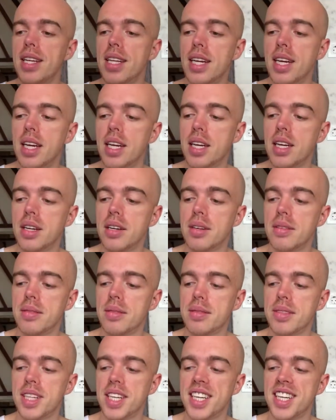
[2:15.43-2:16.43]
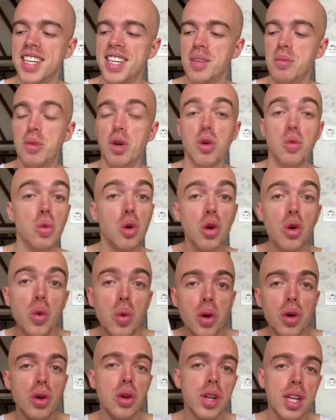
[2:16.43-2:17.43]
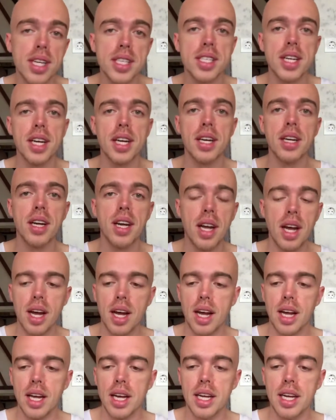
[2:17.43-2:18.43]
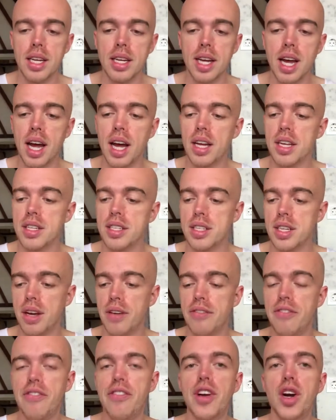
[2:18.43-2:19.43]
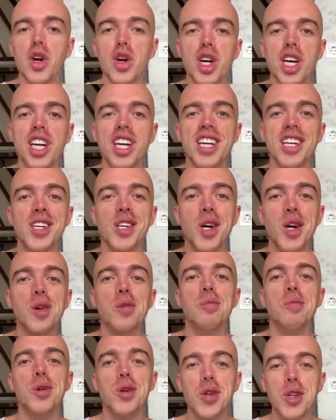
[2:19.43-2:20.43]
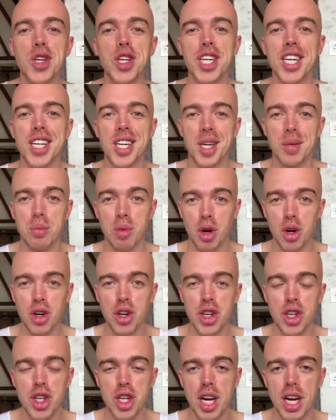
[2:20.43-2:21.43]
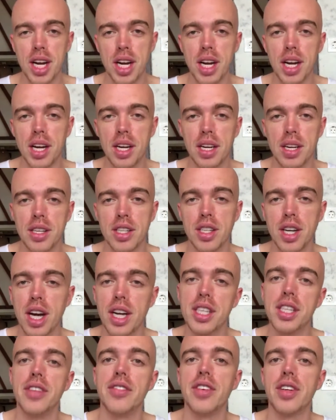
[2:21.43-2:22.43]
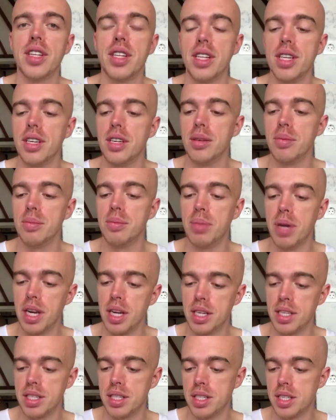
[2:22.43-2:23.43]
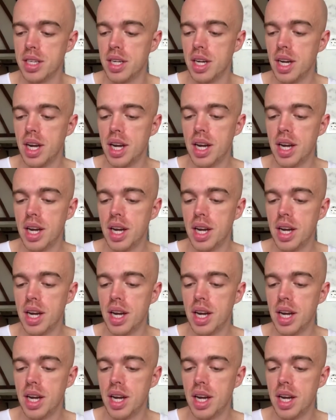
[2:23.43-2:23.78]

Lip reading: like more woo-woo, let's say, it has a very no bullshit approach and scientifically based